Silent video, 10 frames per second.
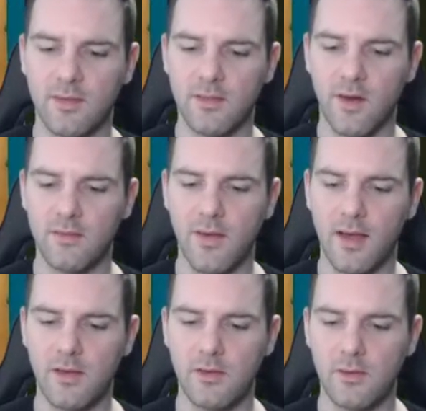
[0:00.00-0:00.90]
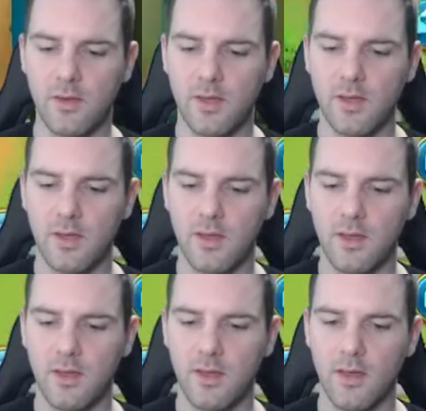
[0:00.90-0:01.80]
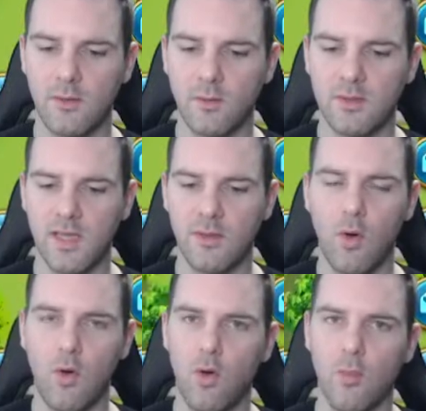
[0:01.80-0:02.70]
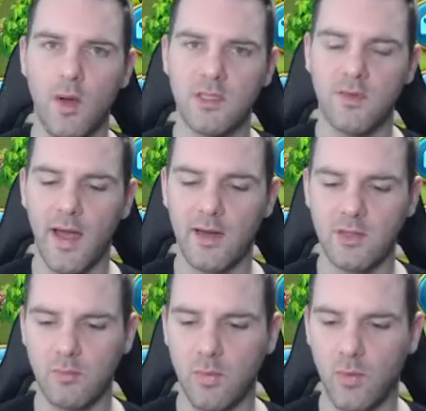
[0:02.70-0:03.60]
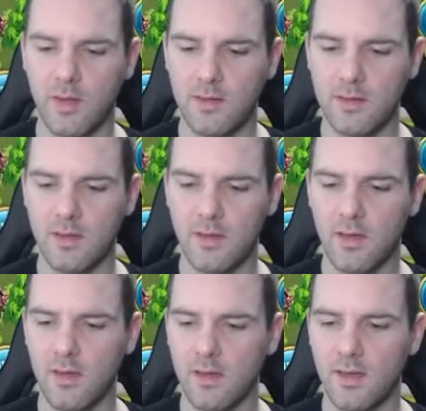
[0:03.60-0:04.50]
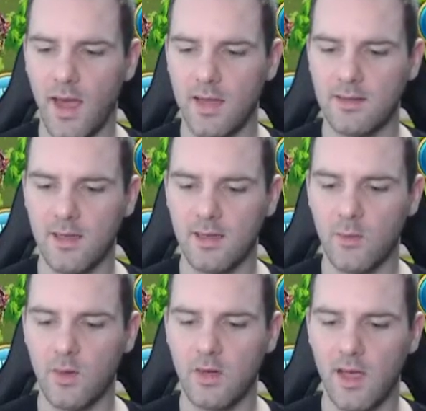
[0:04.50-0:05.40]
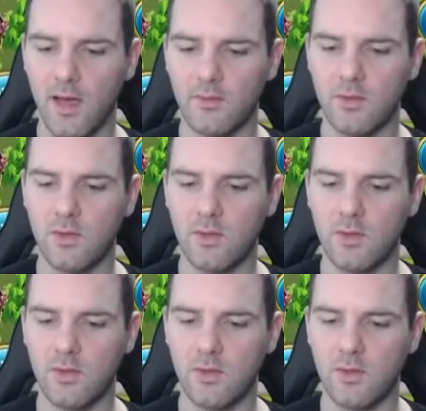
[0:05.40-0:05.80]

great value. We'll save a whole bunch of action points. Yeah, it's likely we're going to have to do